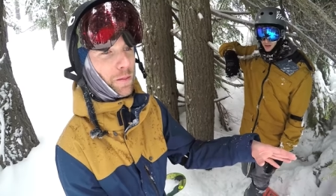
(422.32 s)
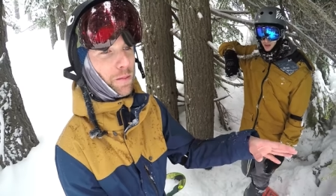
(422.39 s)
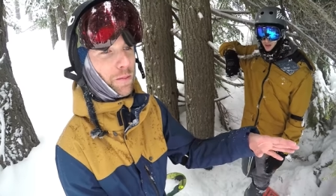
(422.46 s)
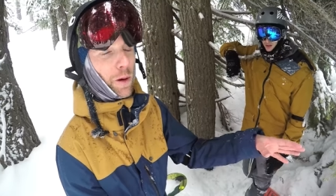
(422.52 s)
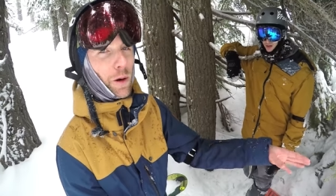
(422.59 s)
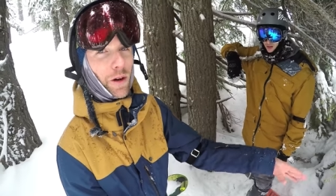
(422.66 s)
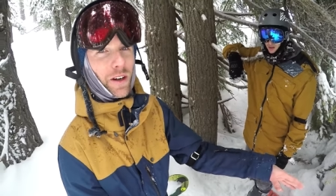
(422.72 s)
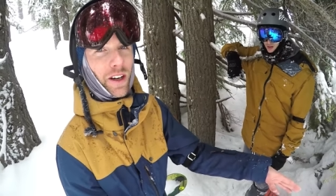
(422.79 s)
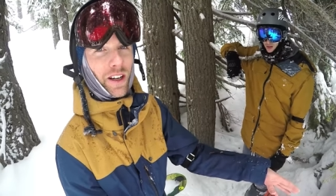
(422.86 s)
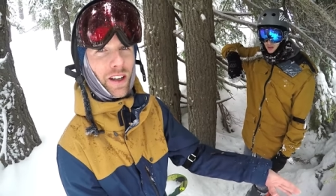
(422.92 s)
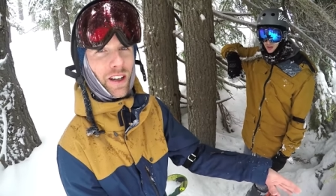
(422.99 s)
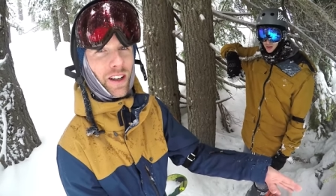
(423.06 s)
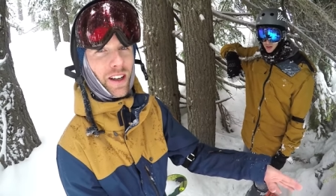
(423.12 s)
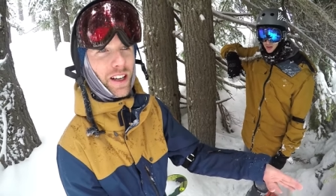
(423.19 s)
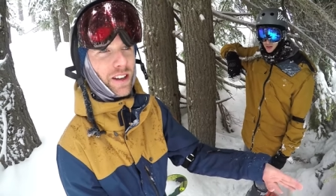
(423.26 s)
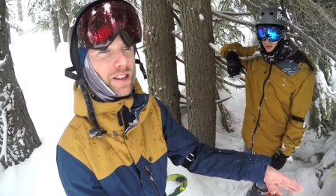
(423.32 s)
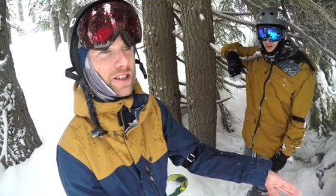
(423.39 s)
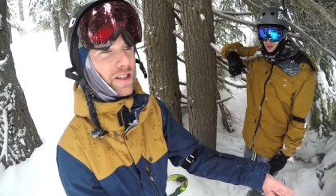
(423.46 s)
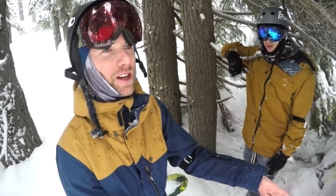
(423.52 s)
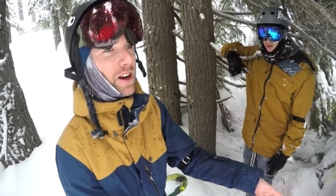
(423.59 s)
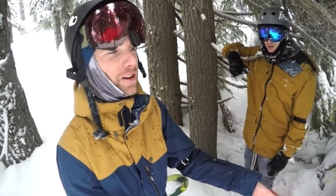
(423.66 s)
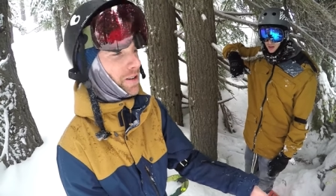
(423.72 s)
board in the
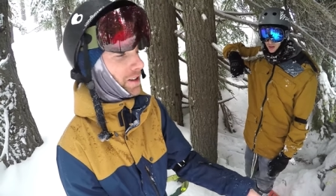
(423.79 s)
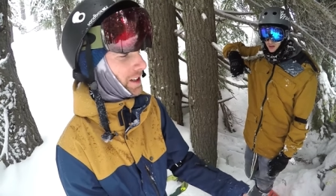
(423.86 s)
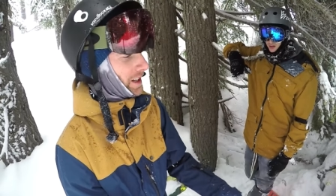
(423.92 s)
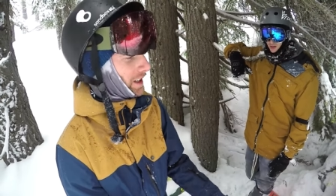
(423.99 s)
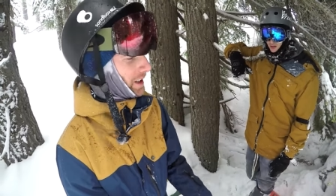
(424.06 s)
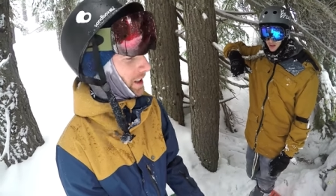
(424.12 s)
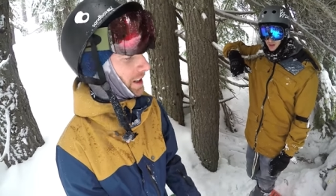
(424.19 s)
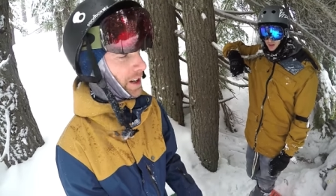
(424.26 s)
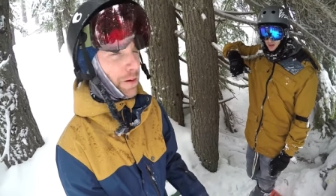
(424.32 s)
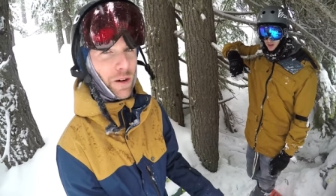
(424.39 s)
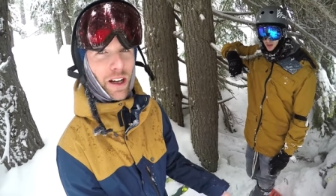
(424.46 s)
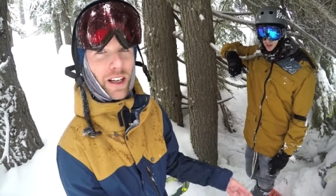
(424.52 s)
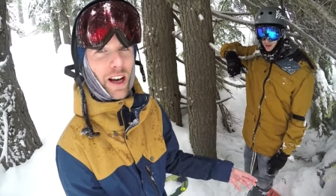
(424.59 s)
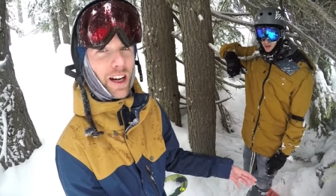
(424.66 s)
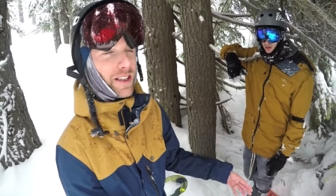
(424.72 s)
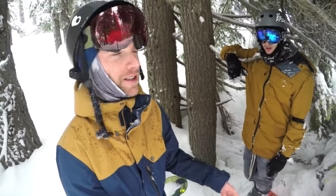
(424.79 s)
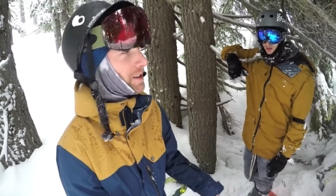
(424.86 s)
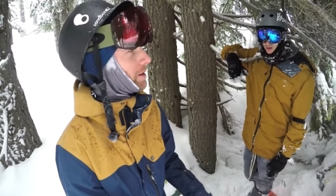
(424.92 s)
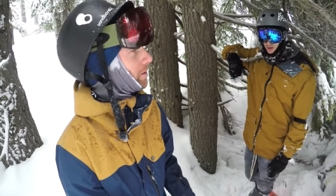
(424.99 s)
snow, and then when I got to